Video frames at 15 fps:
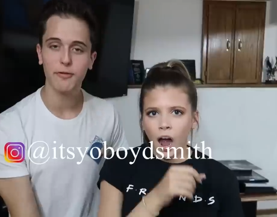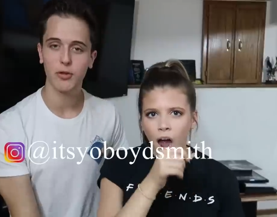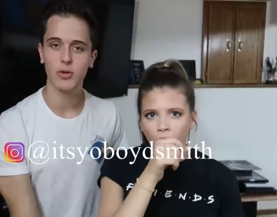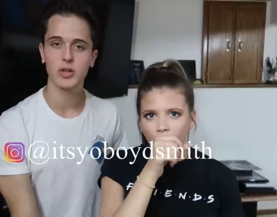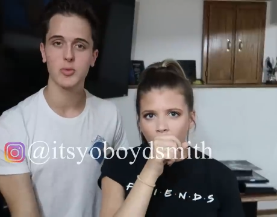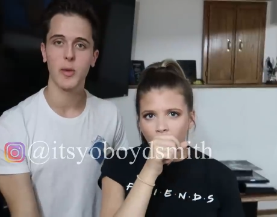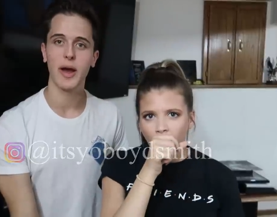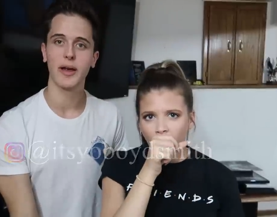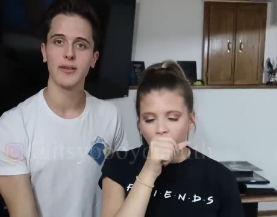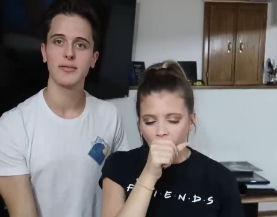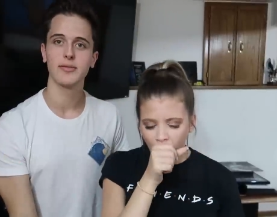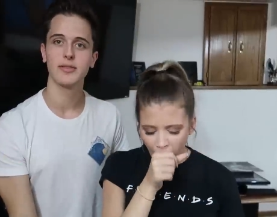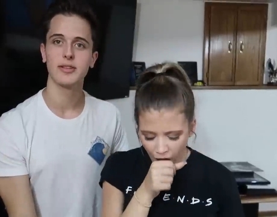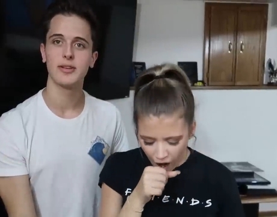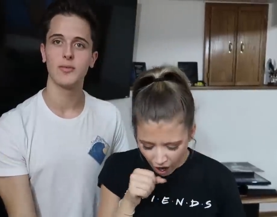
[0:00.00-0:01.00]
Speaker 1: floor is wet.
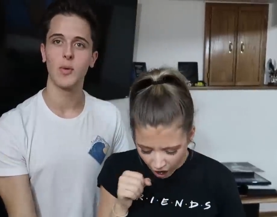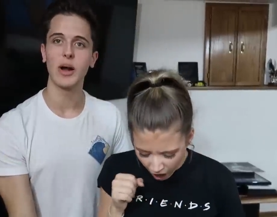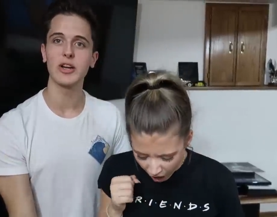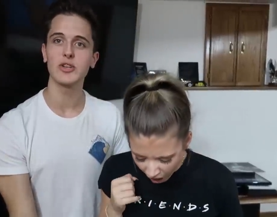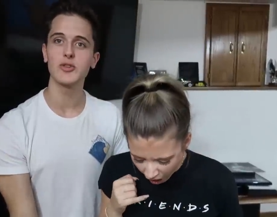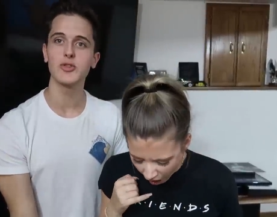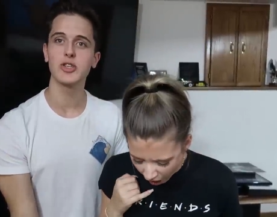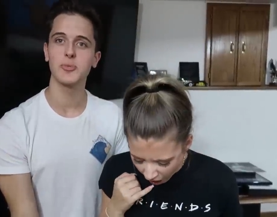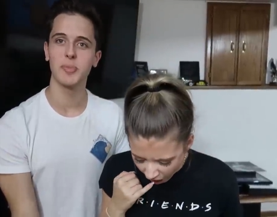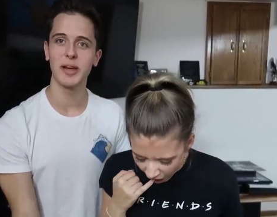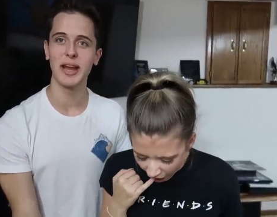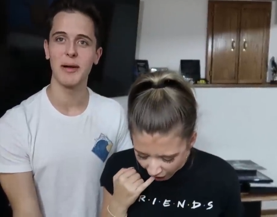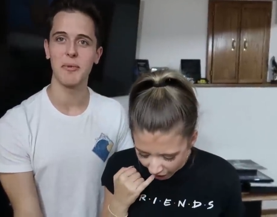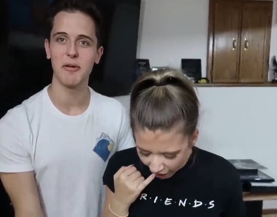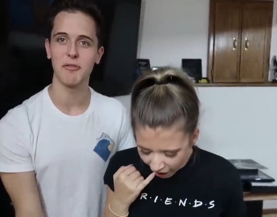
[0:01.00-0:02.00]
Why did you
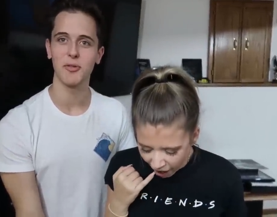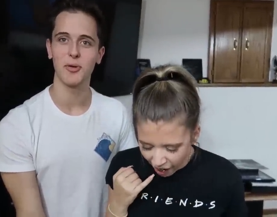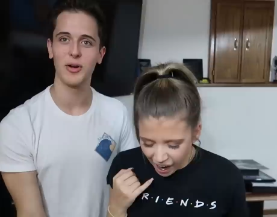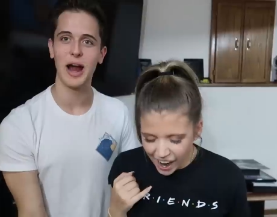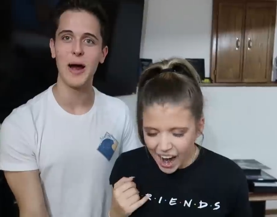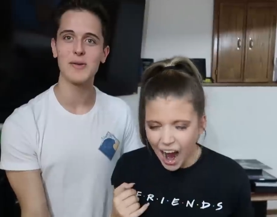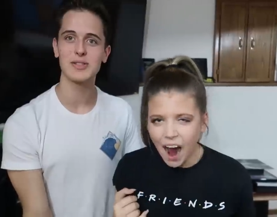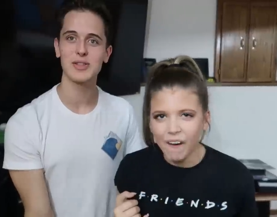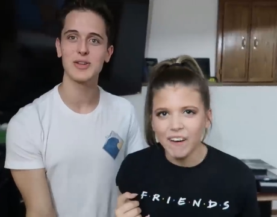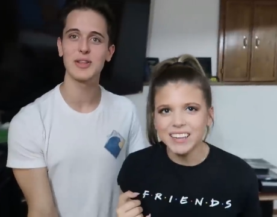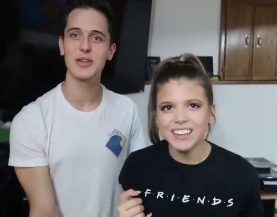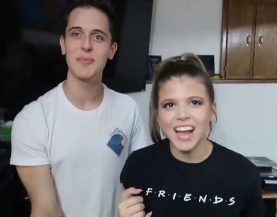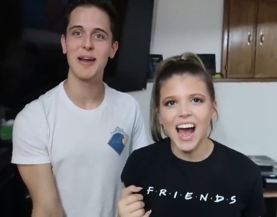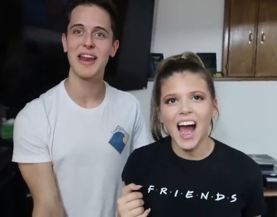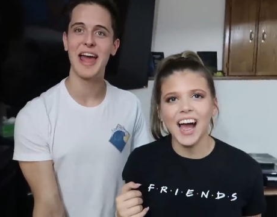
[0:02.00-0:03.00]
spit on my floor? Dude, I was
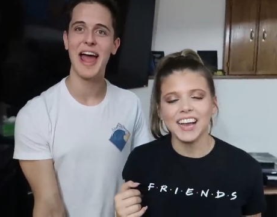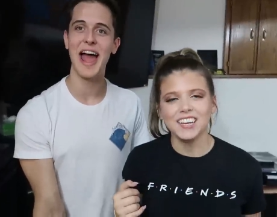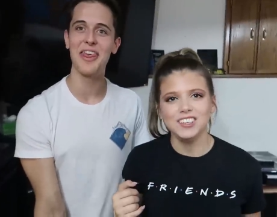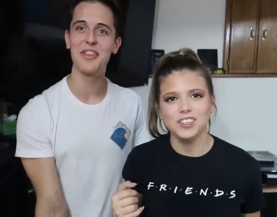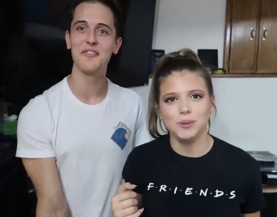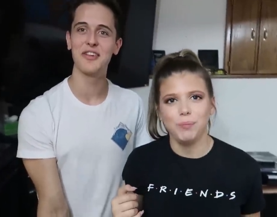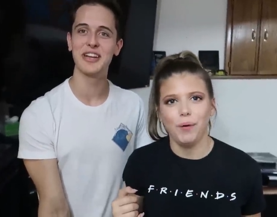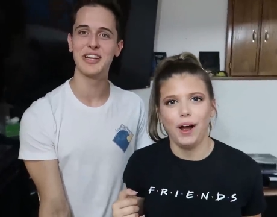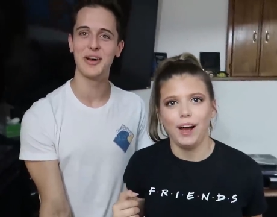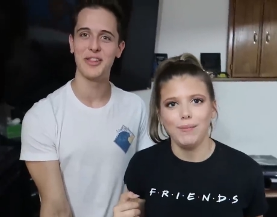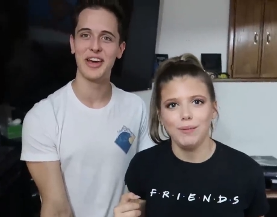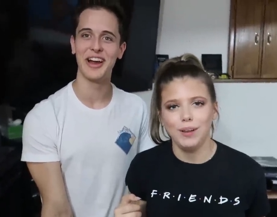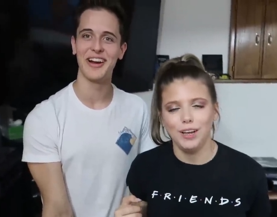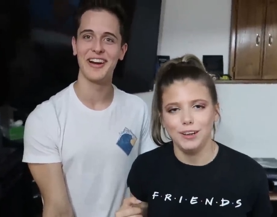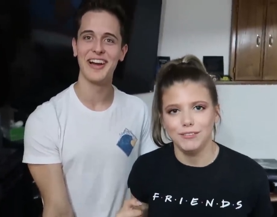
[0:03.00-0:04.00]
literally about to end the video
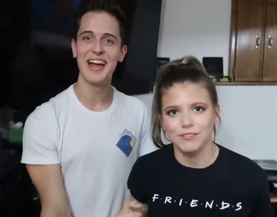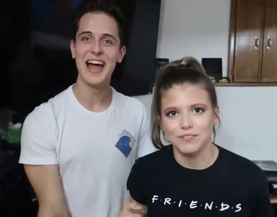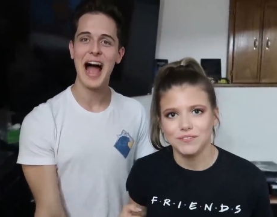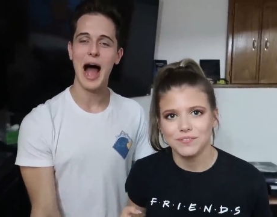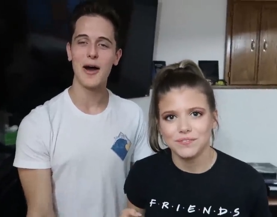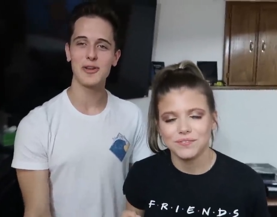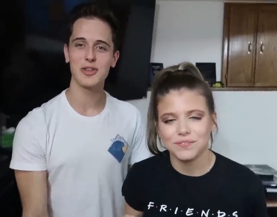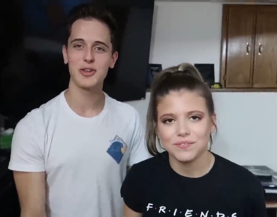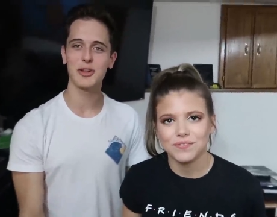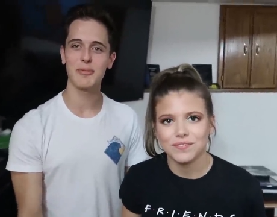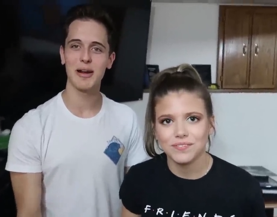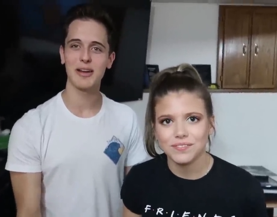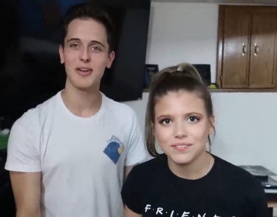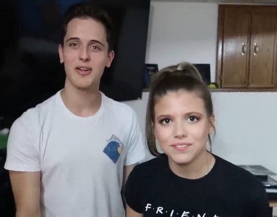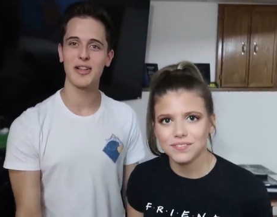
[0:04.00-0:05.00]
problem? there. I was literally
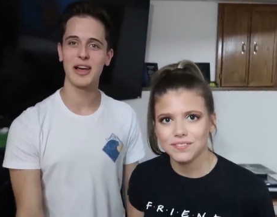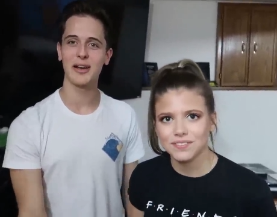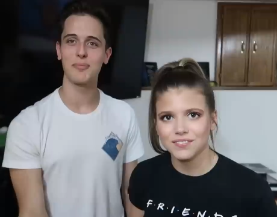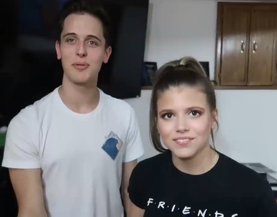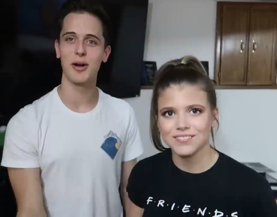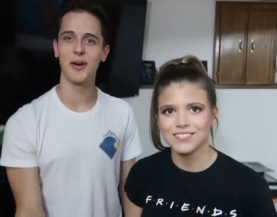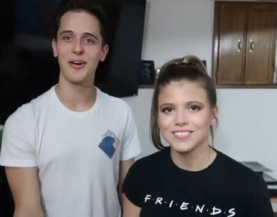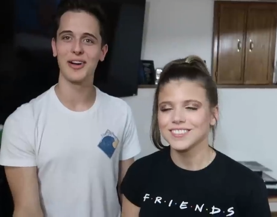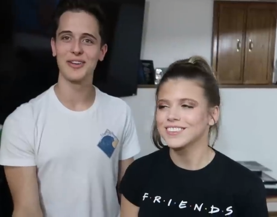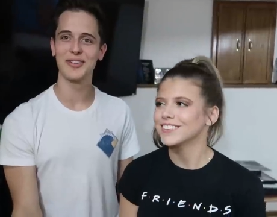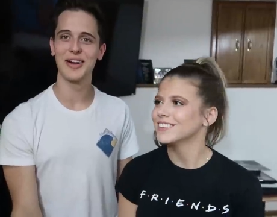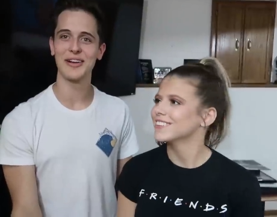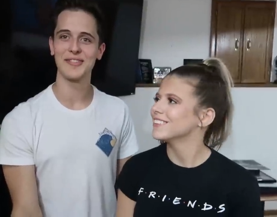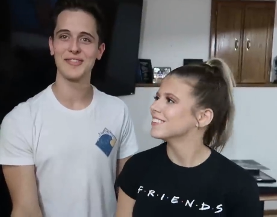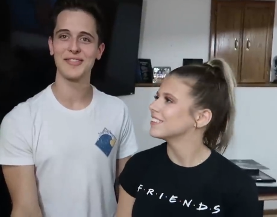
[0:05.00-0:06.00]
about to go like, bro, are
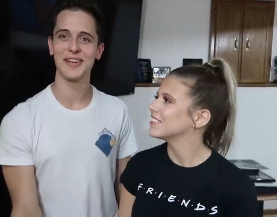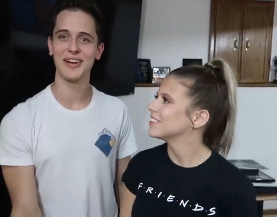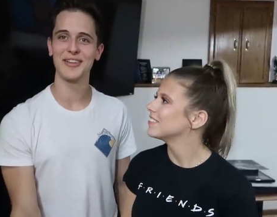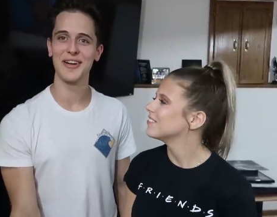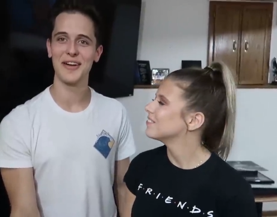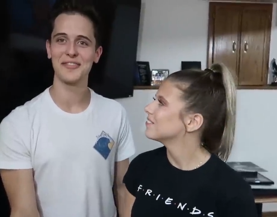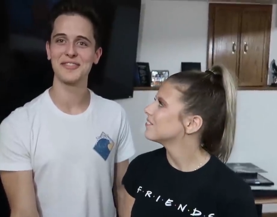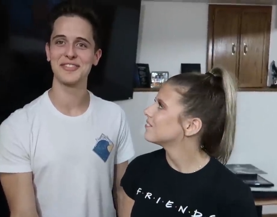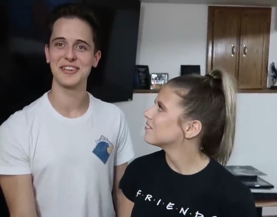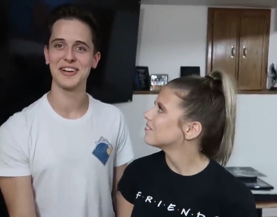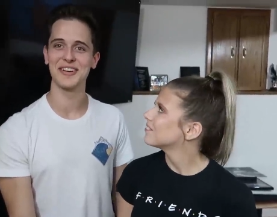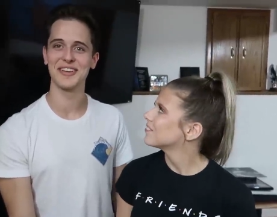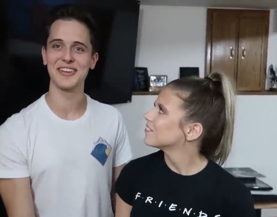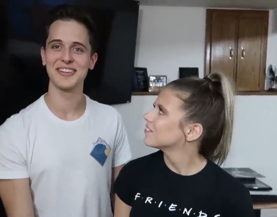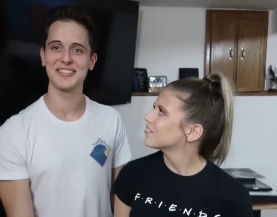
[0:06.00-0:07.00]
you are you effing
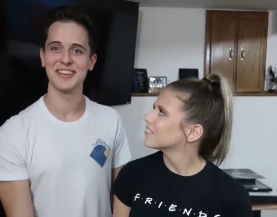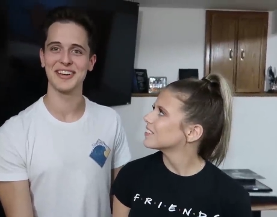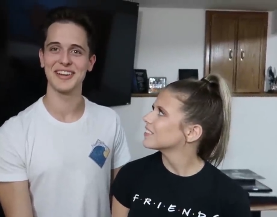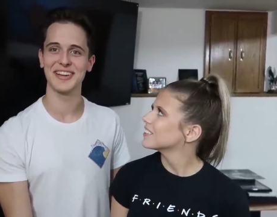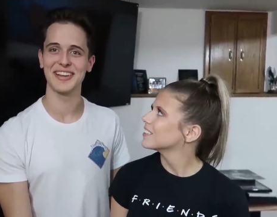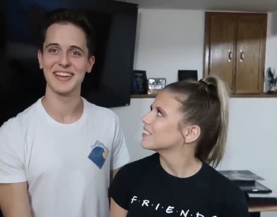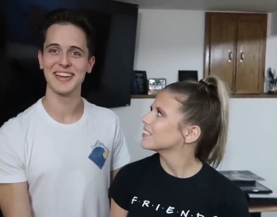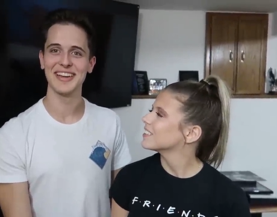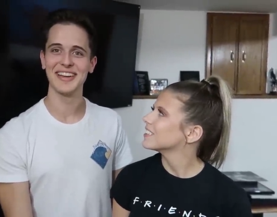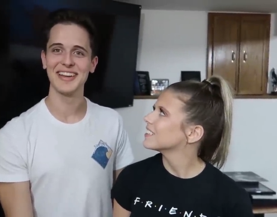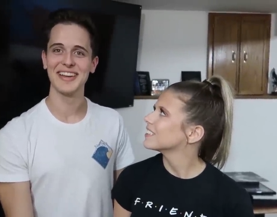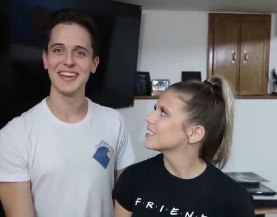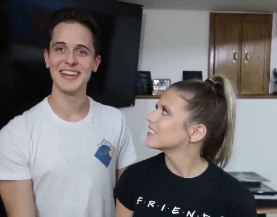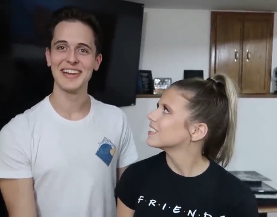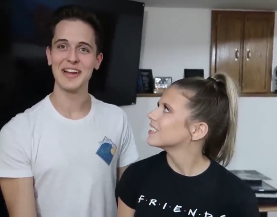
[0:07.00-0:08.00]
serious? Like,
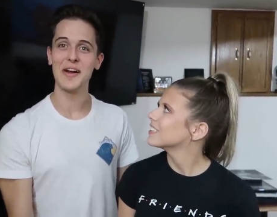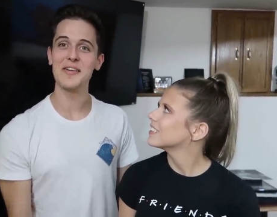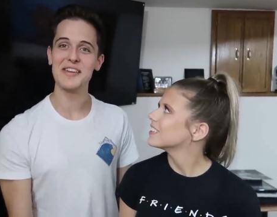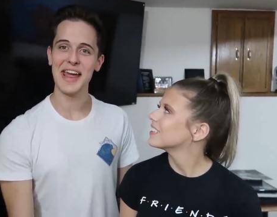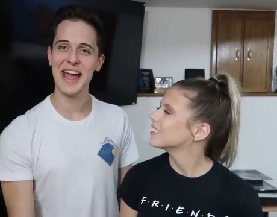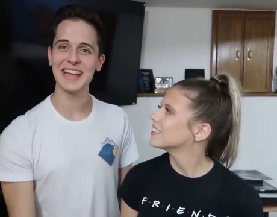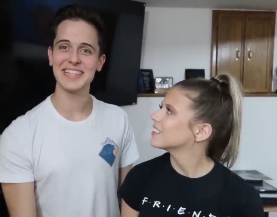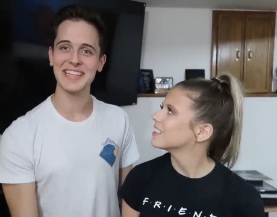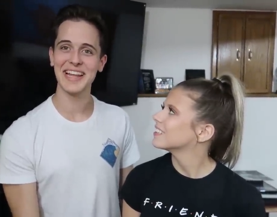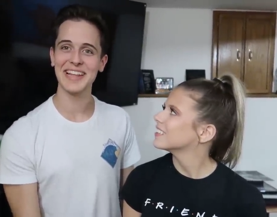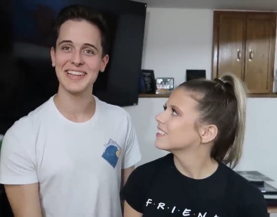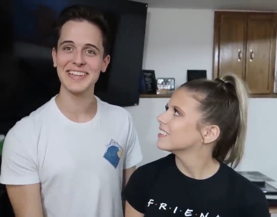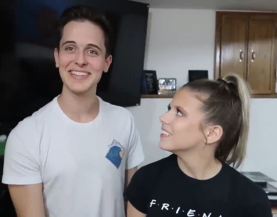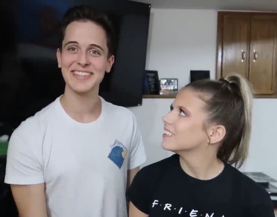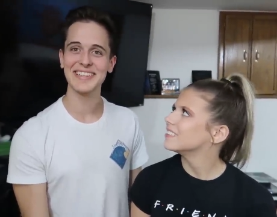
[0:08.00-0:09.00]
you know how nasty
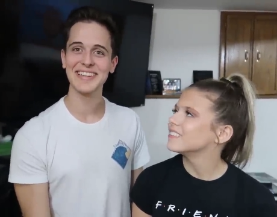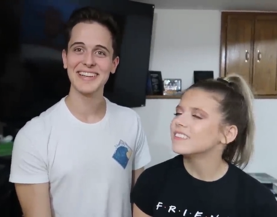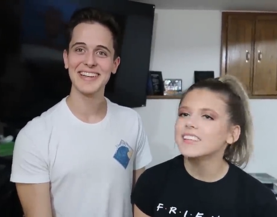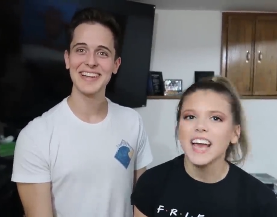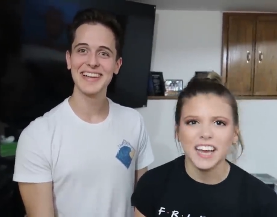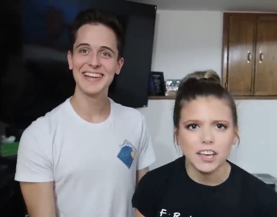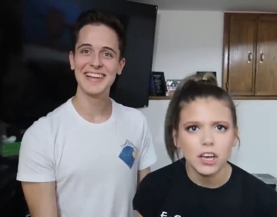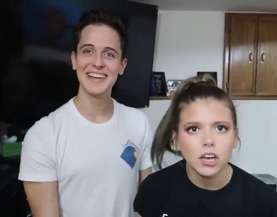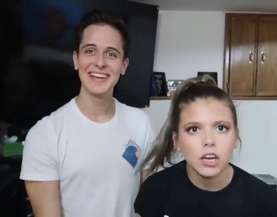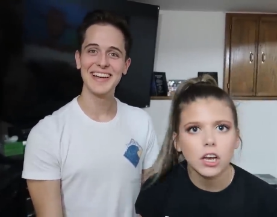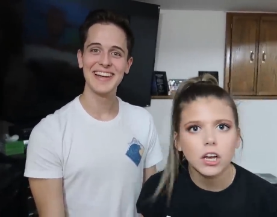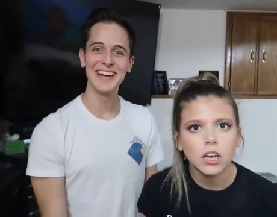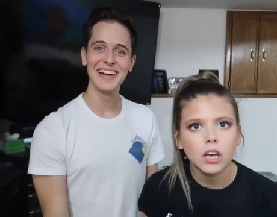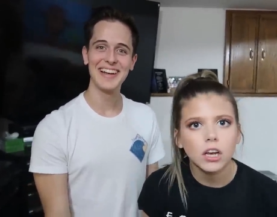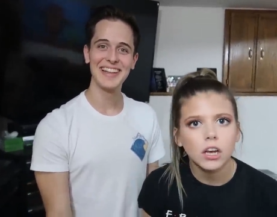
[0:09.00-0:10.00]
that is? Sick.
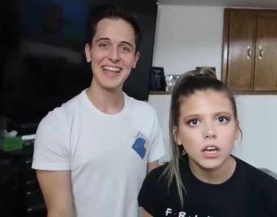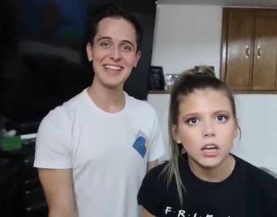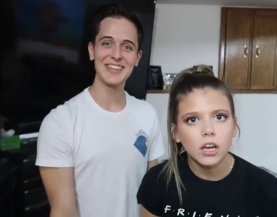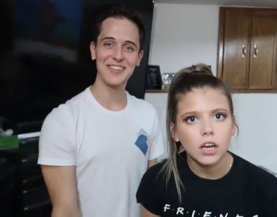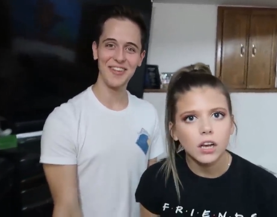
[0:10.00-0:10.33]
That's